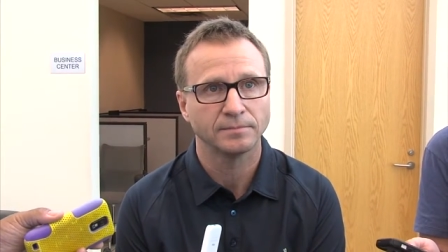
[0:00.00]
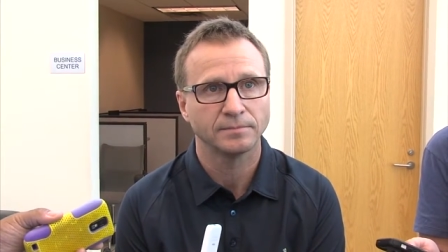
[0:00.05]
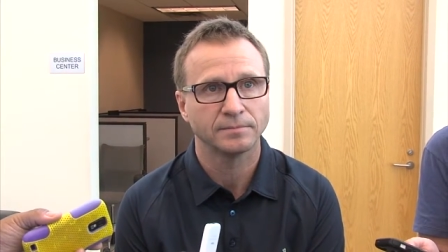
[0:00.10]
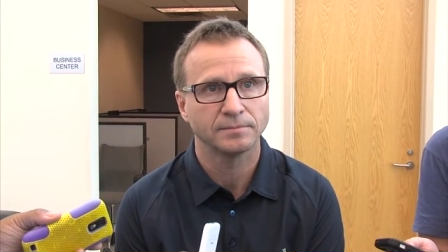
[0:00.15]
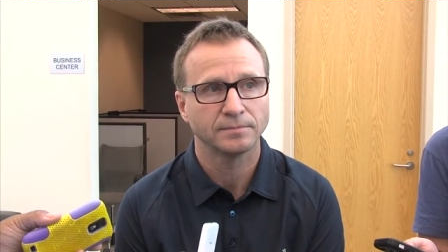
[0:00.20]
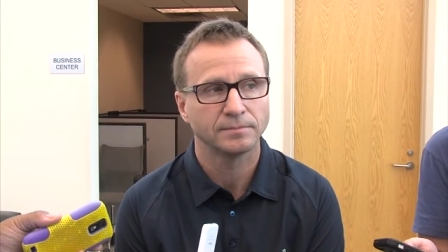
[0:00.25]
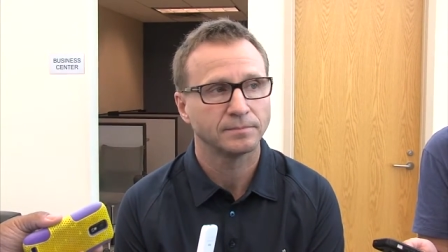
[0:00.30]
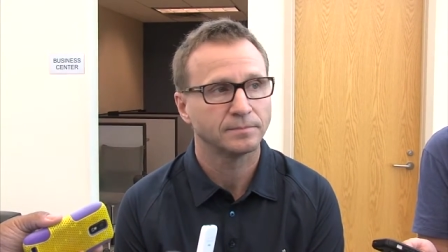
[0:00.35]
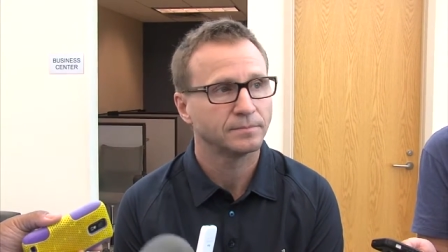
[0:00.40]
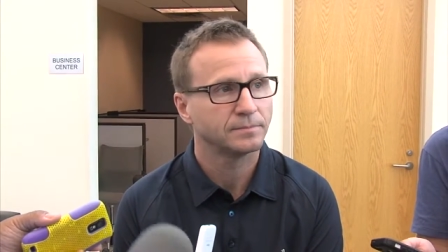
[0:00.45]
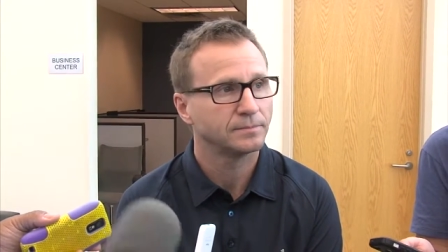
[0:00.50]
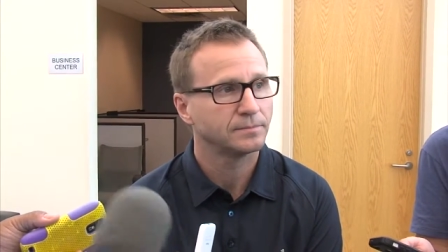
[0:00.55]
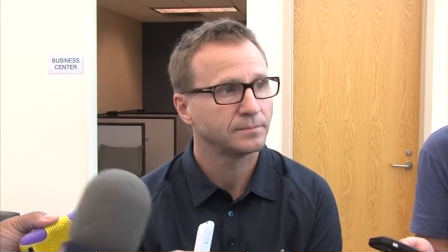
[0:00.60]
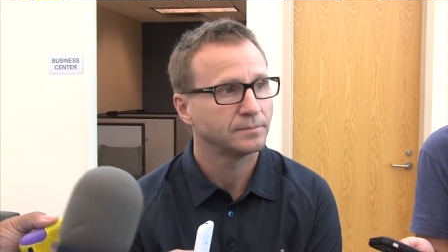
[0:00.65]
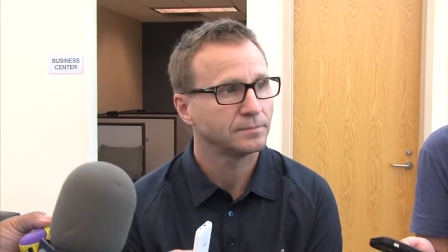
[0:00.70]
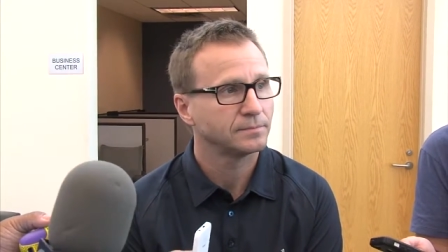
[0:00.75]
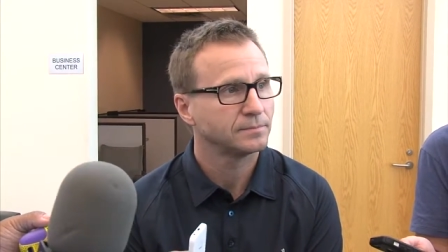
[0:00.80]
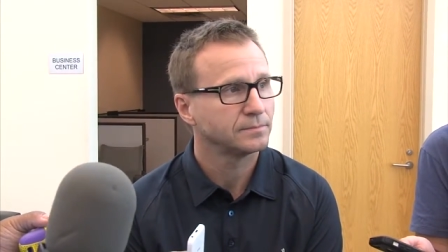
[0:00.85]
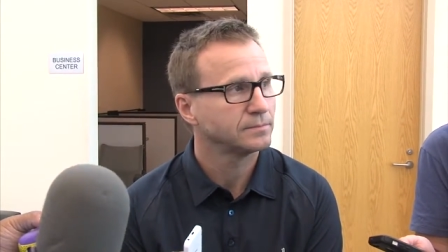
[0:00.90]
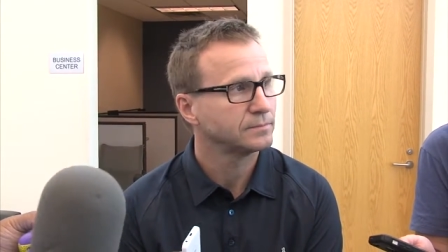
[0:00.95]
You guys were able to
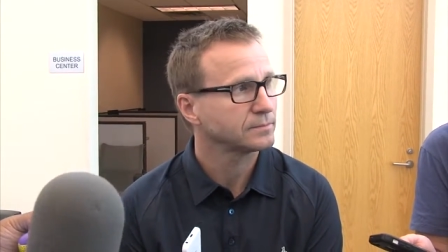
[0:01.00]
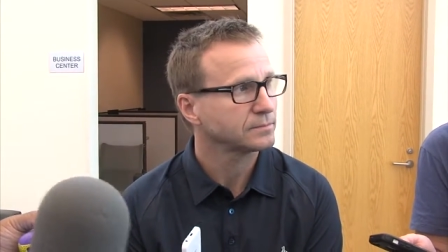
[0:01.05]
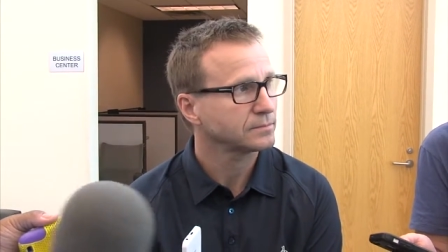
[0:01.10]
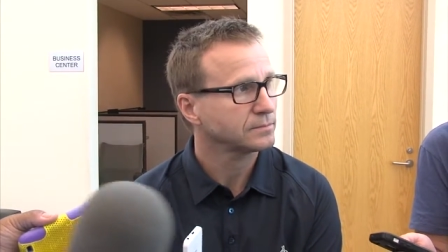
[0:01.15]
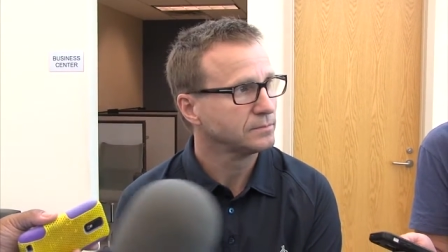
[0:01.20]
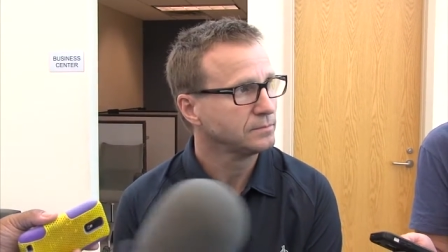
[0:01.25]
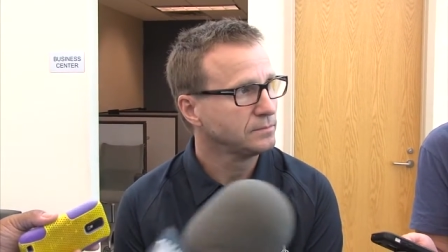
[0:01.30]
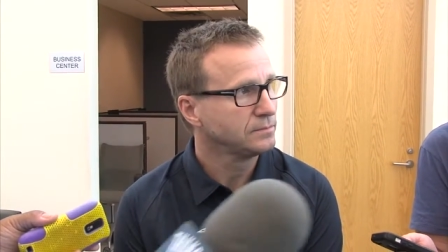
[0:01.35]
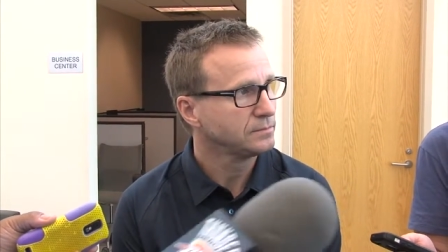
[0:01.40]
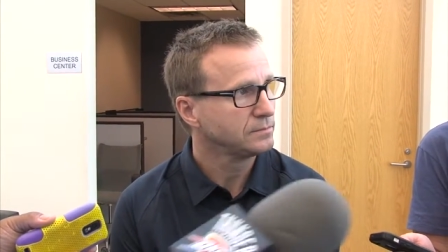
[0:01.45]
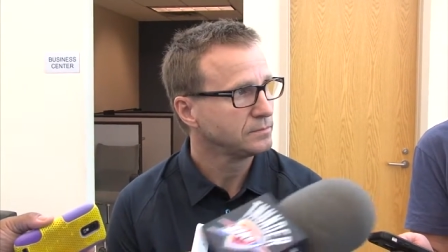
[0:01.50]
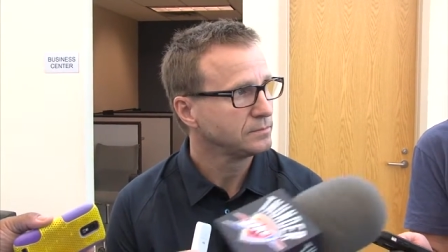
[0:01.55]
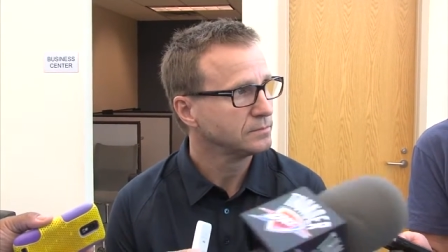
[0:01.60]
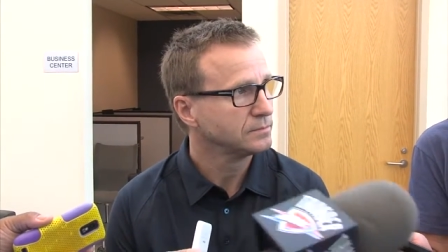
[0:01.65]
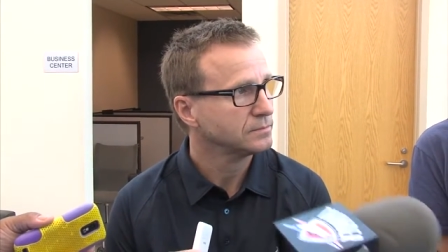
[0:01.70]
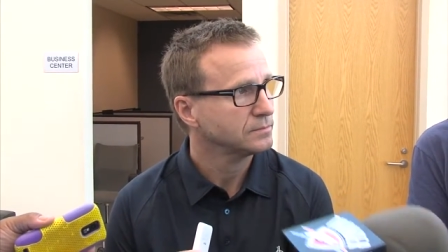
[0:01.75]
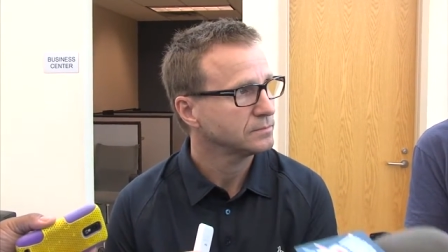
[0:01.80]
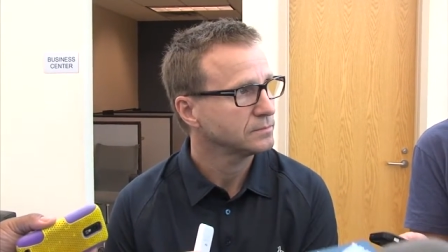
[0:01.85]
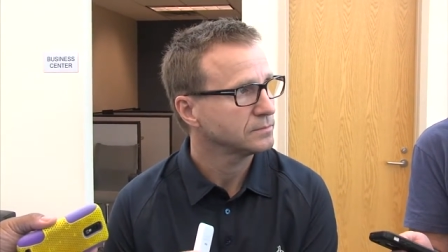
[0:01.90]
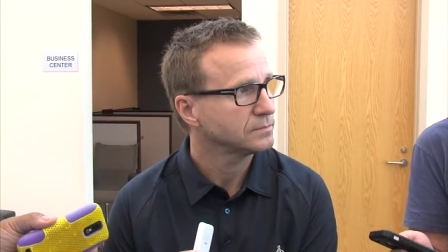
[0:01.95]
score 23
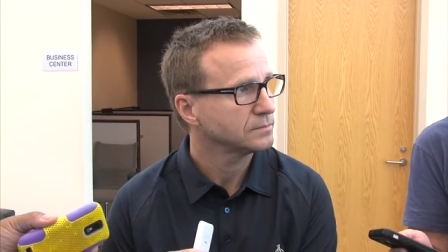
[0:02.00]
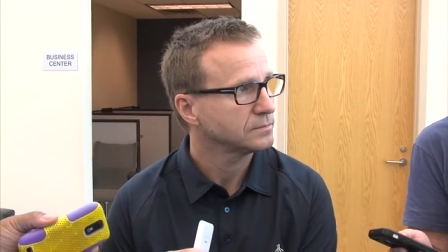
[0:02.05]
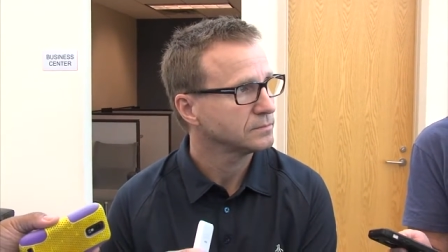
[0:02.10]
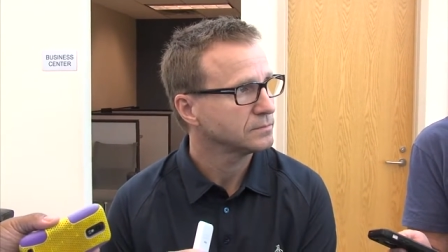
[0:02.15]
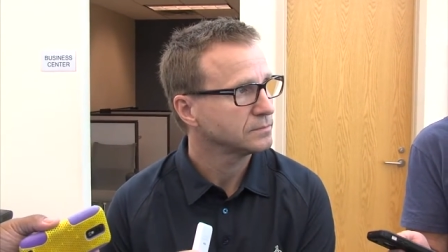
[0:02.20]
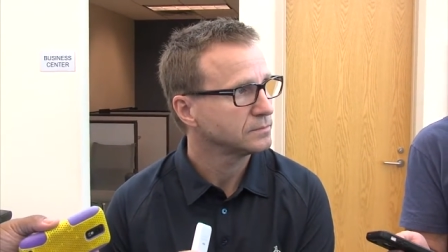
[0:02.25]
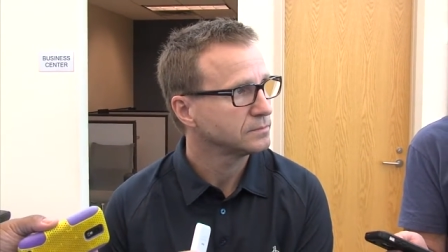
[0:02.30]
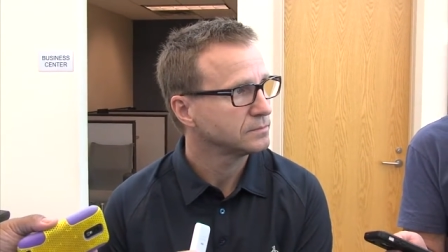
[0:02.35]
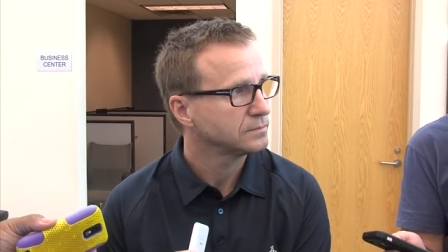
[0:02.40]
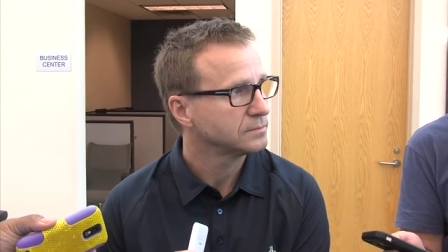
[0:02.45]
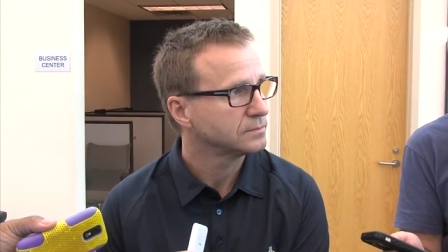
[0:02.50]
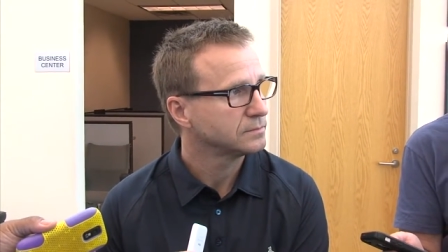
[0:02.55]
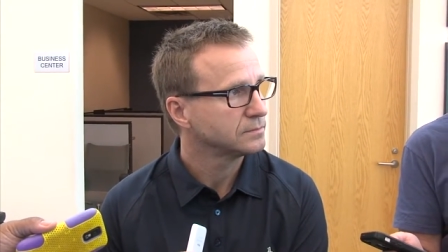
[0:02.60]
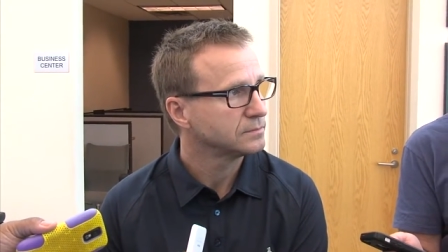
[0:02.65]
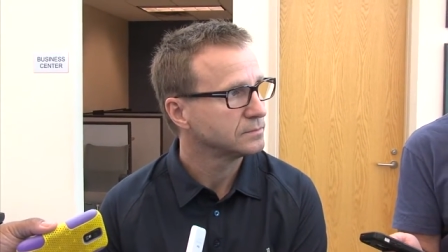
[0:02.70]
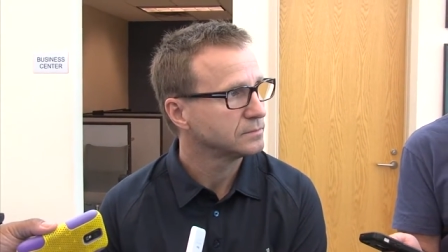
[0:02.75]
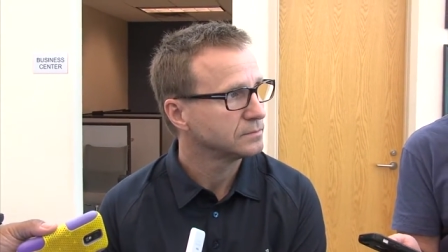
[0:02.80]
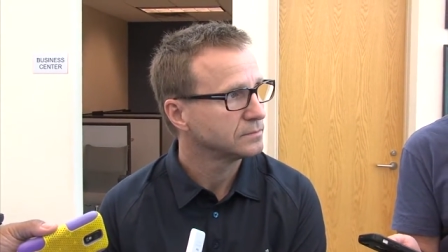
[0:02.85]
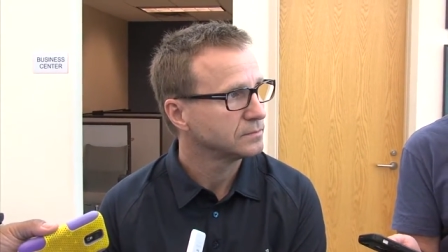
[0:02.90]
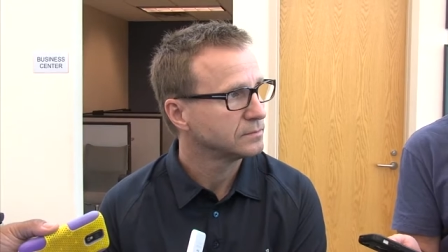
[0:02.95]
points off their
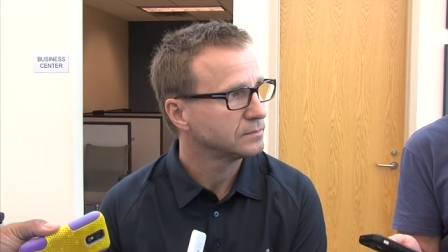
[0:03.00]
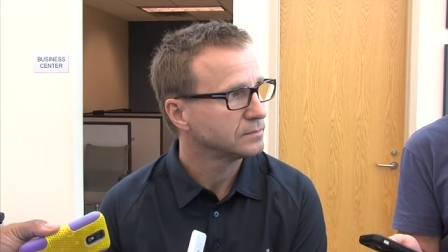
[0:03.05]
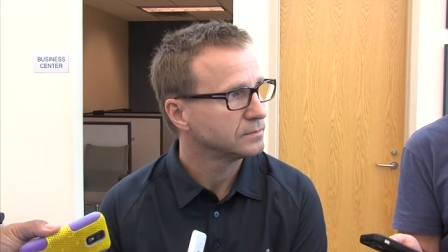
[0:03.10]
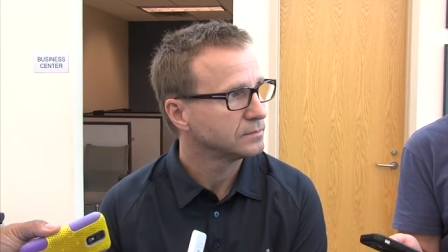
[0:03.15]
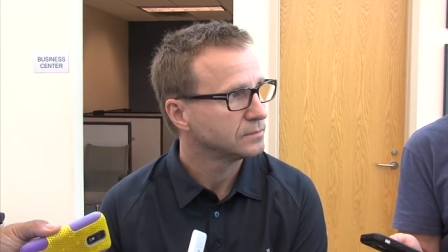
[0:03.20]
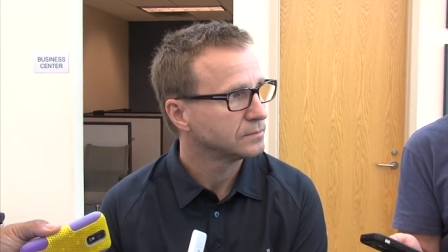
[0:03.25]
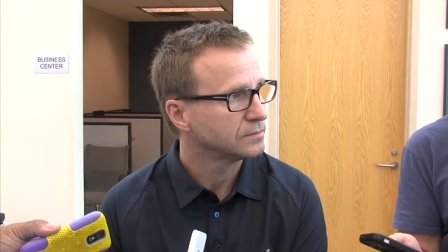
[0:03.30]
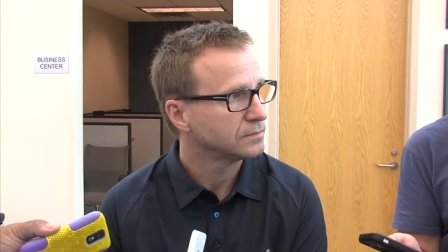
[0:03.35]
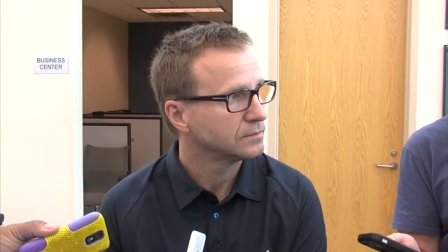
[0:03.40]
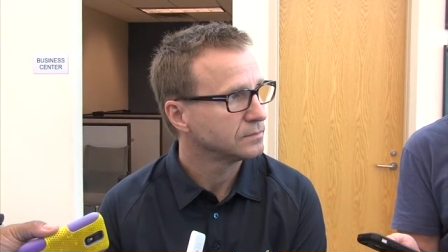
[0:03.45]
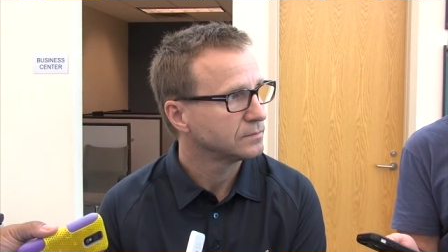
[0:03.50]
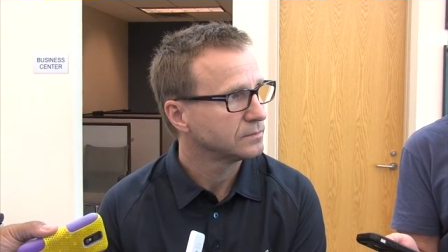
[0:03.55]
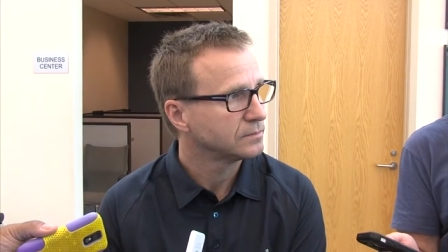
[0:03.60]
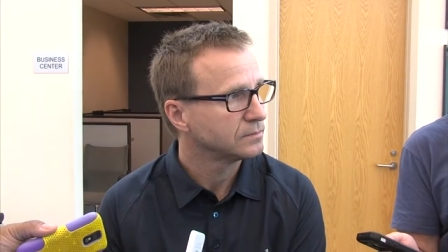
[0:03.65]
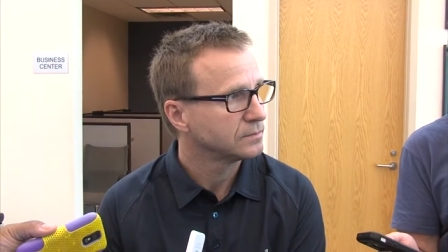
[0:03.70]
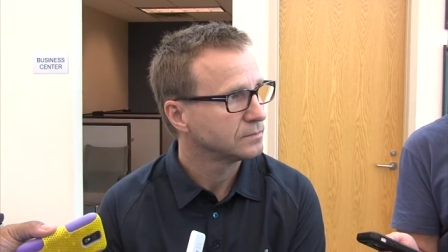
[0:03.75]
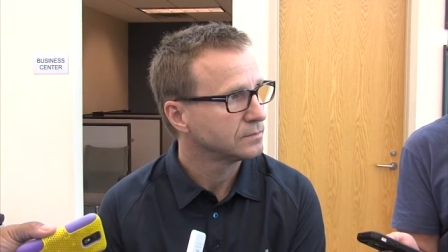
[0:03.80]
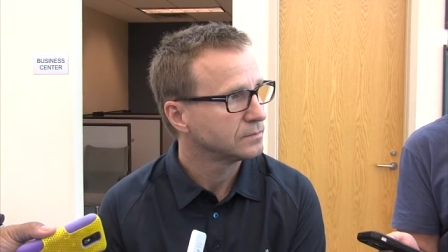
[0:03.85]
17 turnovers.